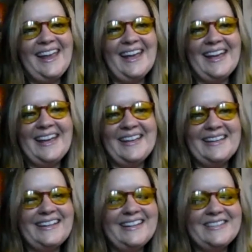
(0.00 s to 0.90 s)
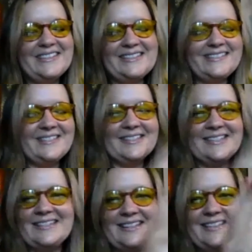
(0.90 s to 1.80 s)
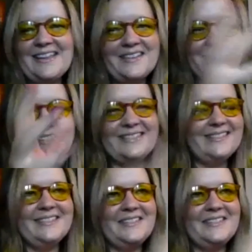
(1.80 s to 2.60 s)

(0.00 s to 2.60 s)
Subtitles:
and it's just a lot of just